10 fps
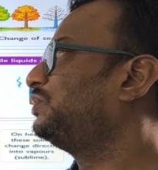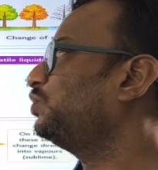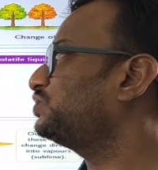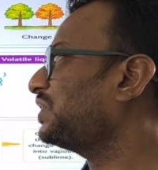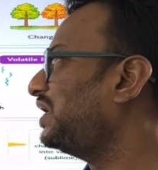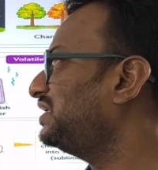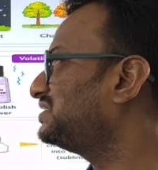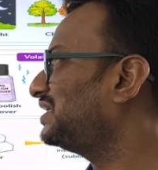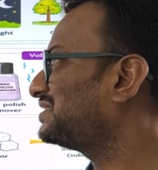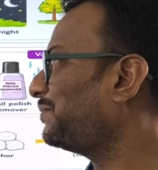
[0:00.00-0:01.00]
Two solids
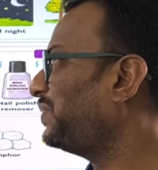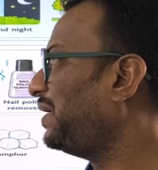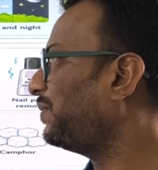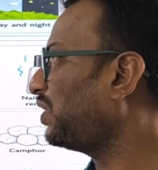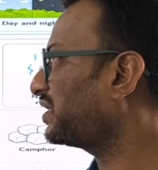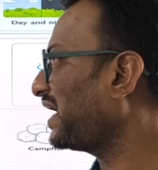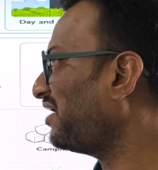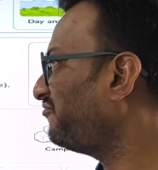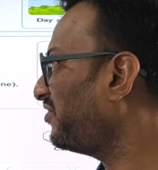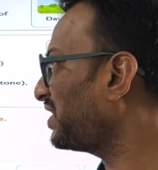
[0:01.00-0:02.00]
that sublime are
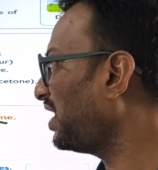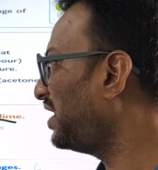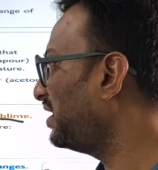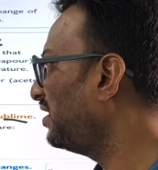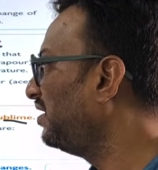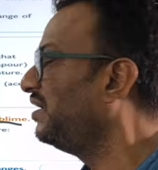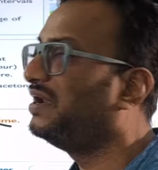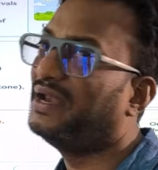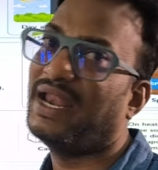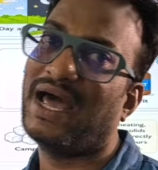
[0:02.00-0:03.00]
camphor
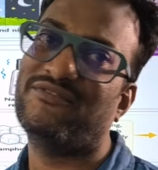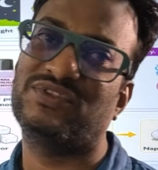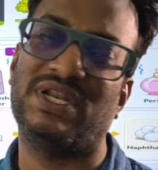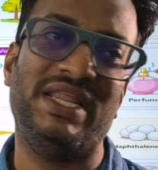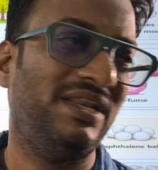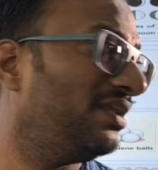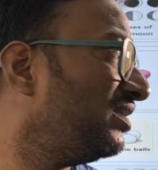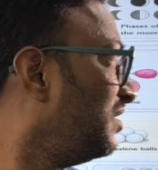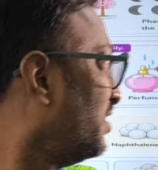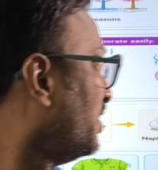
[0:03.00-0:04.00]
and
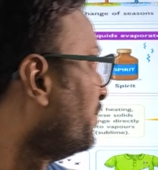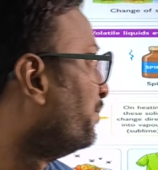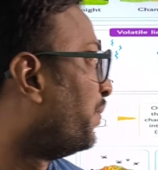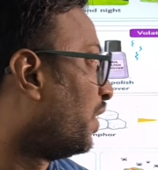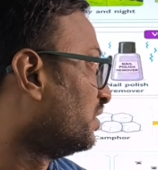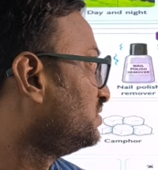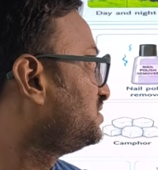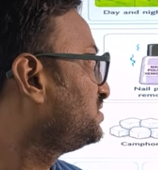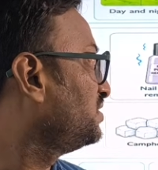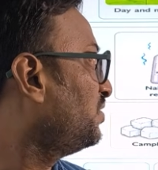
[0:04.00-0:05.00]
naphthalene
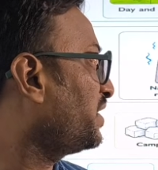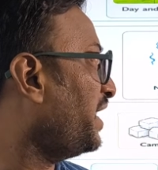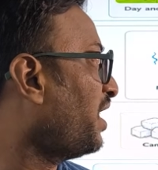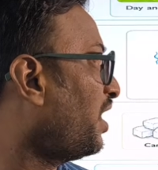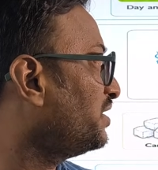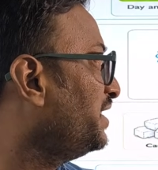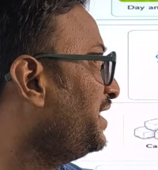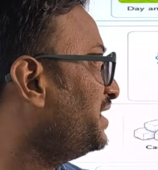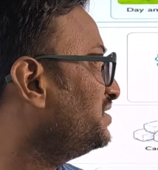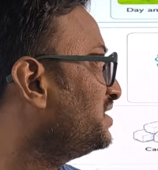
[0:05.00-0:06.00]
balls. Okay, on
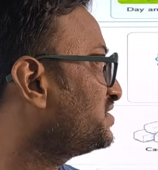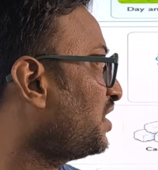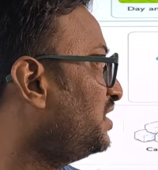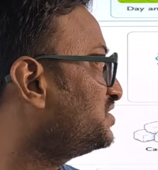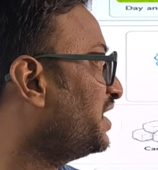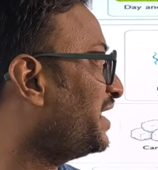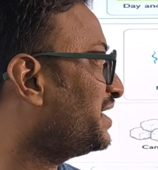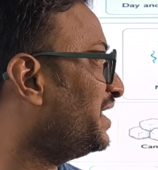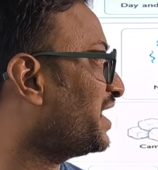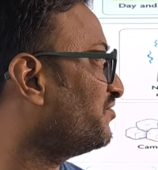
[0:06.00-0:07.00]
heating, the solids
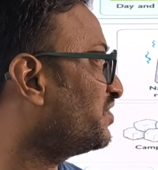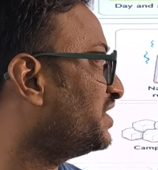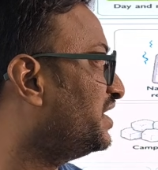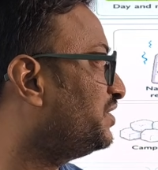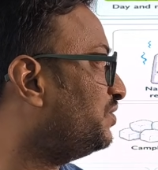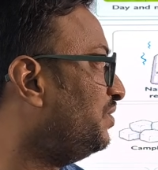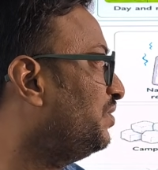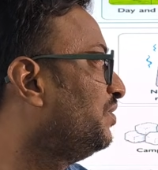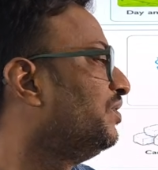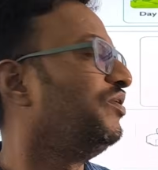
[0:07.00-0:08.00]
directly converted
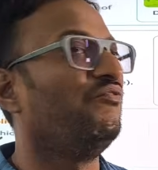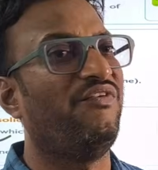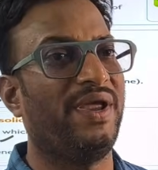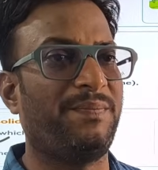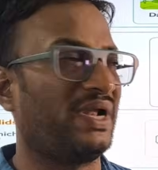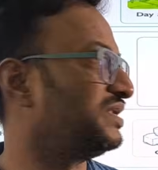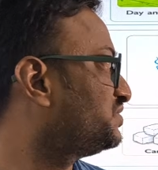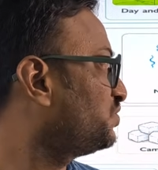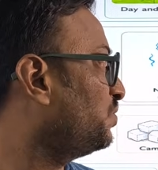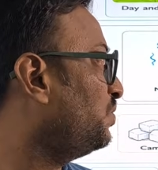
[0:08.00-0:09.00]
into vapor,
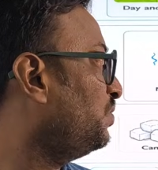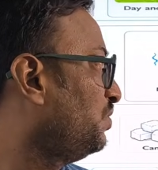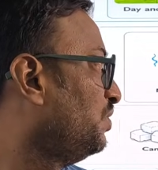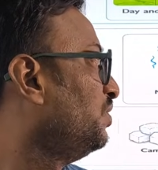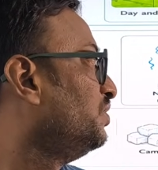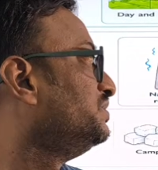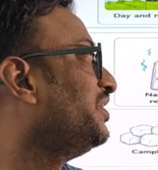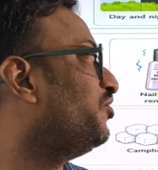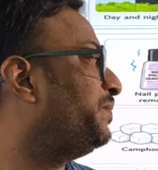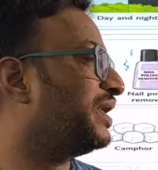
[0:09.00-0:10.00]
so
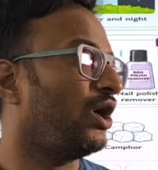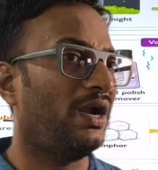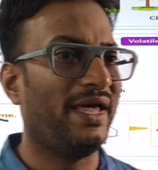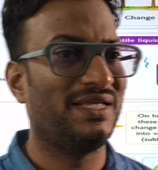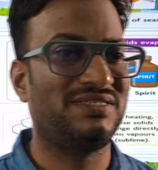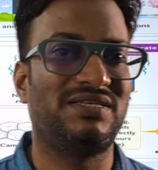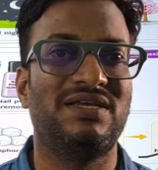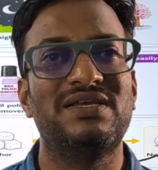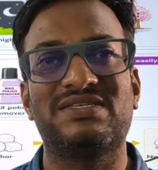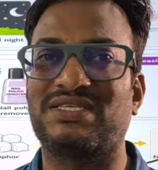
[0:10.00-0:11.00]
they will be called as
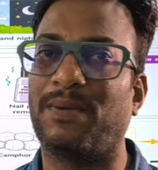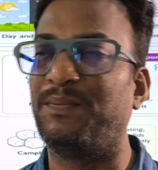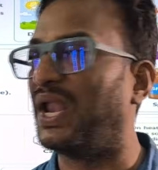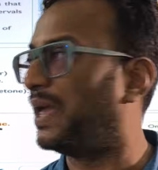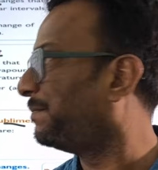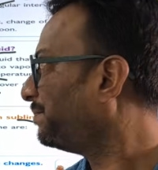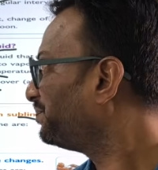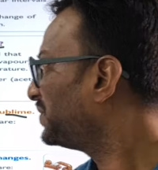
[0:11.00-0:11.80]
sublime.